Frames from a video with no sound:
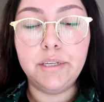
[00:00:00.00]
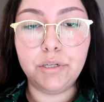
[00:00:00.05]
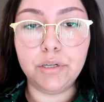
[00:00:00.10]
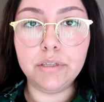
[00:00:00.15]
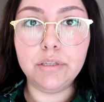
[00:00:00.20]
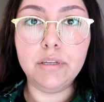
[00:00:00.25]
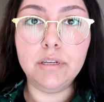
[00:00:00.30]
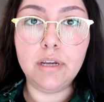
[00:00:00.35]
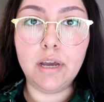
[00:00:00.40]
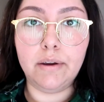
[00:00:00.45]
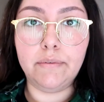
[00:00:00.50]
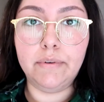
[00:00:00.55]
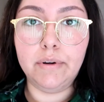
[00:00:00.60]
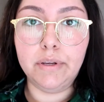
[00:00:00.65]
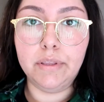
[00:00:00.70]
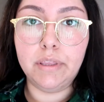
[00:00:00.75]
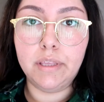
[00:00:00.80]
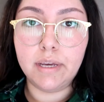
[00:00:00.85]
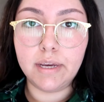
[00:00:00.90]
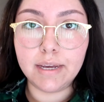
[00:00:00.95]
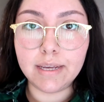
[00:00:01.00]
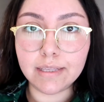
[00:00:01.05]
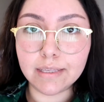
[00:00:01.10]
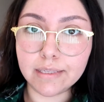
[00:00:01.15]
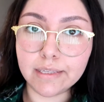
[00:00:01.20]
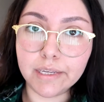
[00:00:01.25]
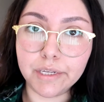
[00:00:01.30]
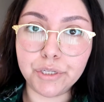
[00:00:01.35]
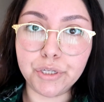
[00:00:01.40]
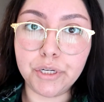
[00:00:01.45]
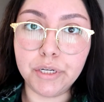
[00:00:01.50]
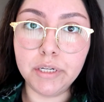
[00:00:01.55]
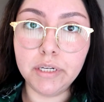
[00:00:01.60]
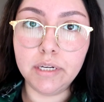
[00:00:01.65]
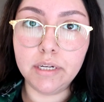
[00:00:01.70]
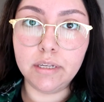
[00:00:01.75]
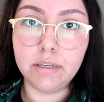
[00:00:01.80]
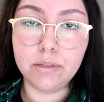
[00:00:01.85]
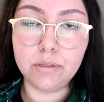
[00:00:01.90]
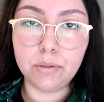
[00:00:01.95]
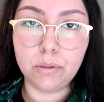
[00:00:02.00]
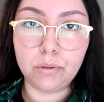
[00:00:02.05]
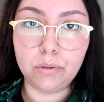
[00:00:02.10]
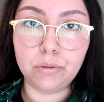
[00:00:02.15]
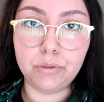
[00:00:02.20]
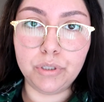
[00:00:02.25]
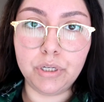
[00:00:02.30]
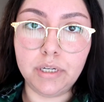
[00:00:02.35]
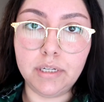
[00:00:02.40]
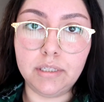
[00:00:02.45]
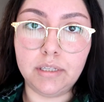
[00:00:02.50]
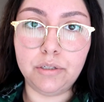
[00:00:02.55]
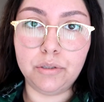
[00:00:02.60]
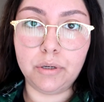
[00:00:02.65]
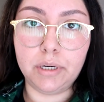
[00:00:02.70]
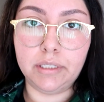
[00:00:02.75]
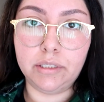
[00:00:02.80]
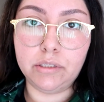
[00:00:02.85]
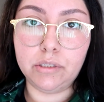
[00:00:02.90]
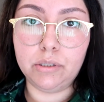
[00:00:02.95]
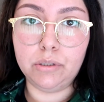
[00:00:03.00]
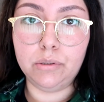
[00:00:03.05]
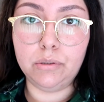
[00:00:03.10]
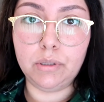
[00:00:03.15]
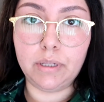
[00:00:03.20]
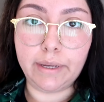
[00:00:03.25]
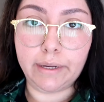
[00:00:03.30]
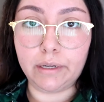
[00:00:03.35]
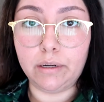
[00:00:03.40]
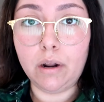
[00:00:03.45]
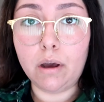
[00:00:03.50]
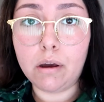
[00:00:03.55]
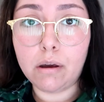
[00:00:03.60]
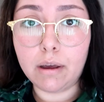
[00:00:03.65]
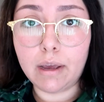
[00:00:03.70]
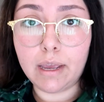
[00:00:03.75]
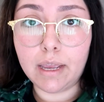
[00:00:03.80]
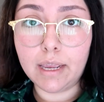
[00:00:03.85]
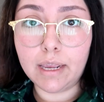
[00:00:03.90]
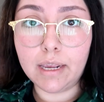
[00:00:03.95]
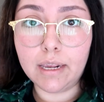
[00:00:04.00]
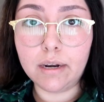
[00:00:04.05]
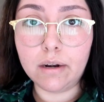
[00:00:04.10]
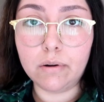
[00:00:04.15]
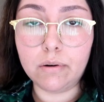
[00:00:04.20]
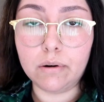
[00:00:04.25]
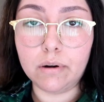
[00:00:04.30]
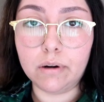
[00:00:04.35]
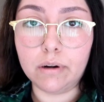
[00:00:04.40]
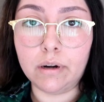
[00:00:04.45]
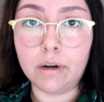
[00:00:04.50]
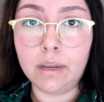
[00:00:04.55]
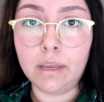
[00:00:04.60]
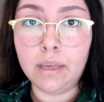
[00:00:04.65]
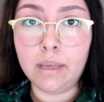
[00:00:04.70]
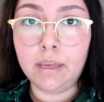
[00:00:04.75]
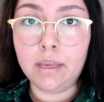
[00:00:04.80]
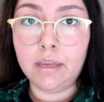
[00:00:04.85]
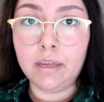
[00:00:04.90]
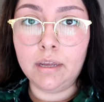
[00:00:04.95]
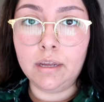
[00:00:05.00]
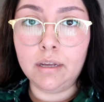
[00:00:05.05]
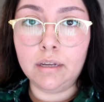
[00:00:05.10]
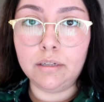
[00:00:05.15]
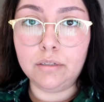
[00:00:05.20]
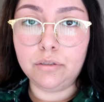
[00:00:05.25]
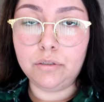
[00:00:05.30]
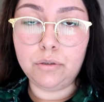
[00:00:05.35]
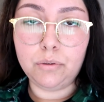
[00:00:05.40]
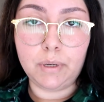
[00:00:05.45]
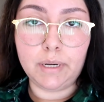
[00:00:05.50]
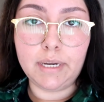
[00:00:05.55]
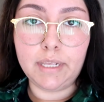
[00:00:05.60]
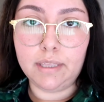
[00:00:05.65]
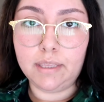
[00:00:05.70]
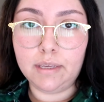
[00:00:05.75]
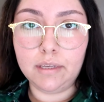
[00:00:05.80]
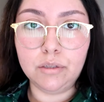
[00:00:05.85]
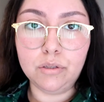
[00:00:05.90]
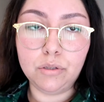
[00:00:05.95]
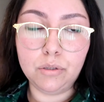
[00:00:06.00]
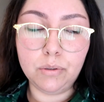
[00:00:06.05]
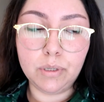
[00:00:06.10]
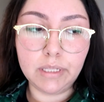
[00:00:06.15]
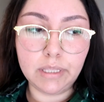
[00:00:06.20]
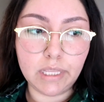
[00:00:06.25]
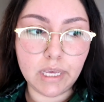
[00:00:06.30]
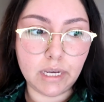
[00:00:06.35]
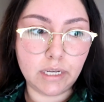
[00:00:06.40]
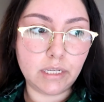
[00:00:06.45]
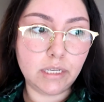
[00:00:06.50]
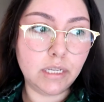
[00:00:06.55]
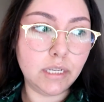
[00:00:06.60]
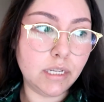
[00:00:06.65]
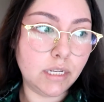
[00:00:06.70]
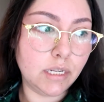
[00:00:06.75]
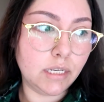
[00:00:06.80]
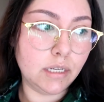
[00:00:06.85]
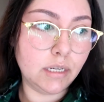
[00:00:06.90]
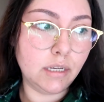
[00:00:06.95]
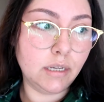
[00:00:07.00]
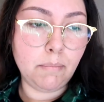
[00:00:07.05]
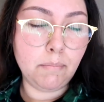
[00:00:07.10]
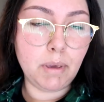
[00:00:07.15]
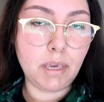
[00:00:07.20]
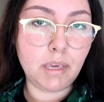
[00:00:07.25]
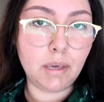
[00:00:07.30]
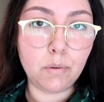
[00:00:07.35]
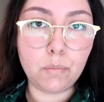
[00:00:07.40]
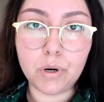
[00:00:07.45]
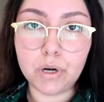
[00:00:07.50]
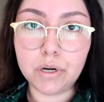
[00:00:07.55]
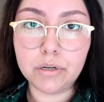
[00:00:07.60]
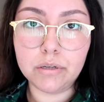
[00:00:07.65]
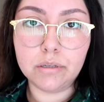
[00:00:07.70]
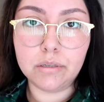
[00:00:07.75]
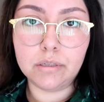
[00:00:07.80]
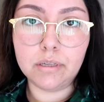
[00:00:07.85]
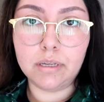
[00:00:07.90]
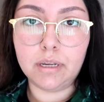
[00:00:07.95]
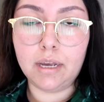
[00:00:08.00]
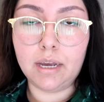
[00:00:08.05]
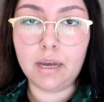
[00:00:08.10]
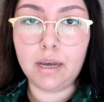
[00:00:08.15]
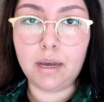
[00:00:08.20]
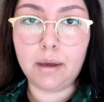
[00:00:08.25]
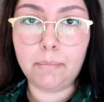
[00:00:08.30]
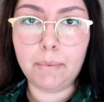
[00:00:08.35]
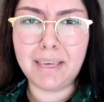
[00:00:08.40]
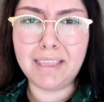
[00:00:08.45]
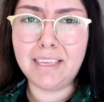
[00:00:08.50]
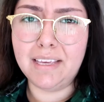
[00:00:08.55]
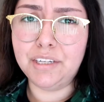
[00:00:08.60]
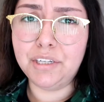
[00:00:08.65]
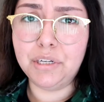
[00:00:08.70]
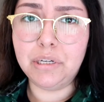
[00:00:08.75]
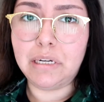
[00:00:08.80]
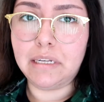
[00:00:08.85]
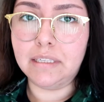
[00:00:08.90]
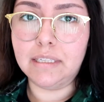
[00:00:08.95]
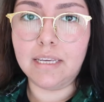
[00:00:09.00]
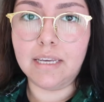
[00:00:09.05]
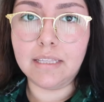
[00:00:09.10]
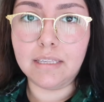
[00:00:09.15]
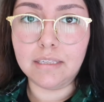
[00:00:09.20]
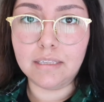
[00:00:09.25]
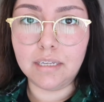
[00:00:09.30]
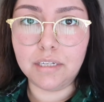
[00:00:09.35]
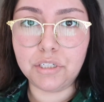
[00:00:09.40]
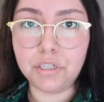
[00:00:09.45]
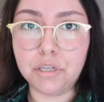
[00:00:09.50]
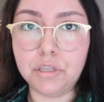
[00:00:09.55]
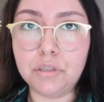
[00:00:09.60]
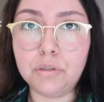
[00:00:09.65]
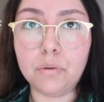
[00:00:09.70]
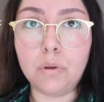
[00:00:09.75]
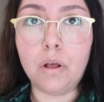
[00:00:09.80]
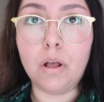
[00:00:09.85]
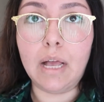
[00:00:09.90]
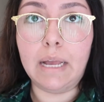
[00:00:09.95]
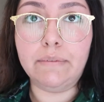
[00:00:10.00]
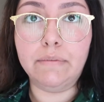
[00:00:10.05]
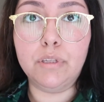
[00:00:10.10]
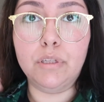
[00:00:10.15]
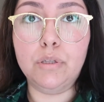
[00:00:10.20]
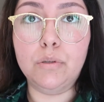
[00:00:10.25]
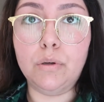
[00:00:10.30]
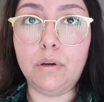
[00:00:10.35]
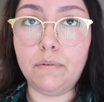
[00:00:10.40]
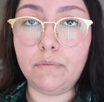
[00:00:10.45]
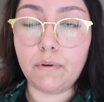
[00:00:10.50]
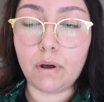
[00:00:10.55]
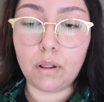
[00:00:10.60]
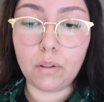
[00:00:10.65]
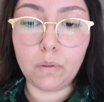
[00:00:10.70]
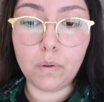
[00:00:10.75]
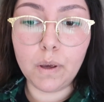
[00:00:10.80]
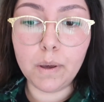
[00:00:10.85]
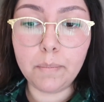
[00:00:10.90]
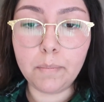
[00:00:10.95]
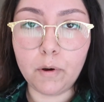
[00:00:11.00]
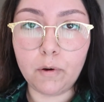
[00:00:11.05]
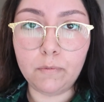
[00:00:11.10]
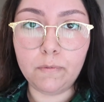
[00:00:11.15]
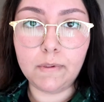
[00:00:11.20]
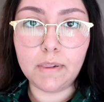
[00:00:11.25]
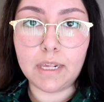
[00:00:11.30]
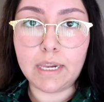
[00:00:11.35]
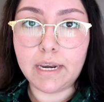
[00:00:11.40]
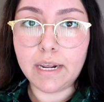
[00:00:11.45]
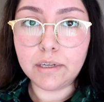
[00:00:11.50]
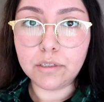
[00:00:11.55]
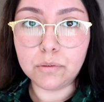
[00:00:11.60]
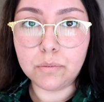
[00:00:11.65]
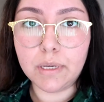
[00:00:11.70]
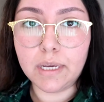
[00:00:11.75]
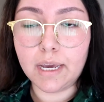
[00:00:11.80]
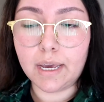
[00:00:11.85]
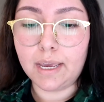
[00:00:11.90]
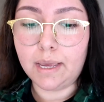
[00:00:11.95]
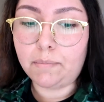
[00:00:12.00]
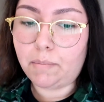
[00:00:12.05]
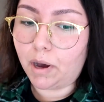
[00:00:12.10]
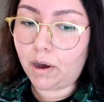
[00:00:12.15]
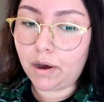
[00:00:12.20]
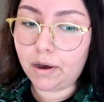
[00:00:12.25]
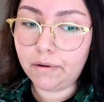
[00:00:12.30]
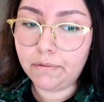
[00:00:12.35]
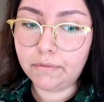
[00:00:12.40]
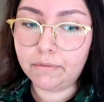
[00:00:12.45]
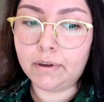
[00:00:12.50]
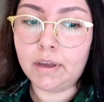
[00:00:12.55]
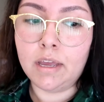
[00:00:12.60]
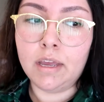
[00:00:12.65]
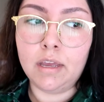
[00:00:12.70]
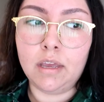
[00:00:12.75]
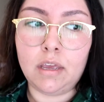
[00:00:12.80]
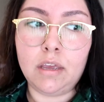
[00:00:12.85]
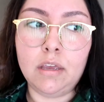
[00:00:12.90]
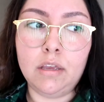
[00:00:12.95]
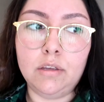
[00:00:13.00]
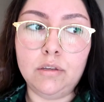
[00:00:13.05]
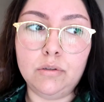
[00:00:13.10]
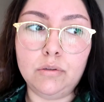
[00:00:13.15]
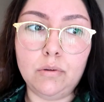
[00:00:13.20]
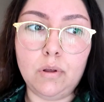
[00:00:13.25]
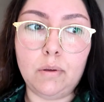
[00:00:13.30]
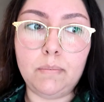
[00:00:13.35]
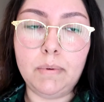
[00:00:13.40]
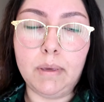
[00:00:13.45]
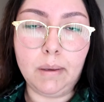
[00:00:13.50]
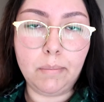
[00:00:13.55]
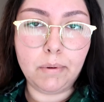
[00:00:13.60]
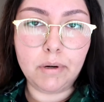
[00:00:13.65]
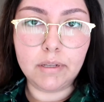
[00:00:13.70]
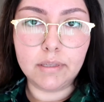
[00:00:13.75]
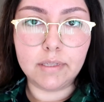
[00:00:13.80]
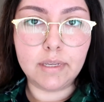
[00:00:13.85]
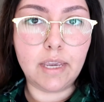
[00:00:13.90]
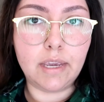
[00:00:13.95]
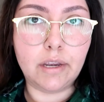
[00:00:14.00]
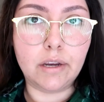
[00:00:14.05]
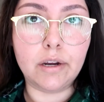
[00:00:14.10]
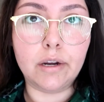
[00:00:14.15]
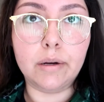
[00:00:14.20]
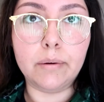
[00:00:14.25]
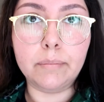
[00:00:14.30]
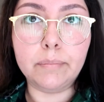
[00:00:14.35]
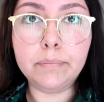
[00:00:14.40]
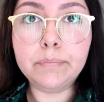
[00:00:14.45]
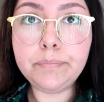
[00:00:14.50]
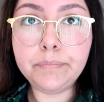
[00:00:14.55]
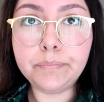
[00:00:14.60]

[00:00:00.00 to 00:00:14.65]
it's just to cover the incision so she doesn't try to like gnaw it or do anything to it that can make it worse. Um, I think she does get stitches, so I'll have to do a follow-up. Hopefully next week I am off, so I'll be able to take her.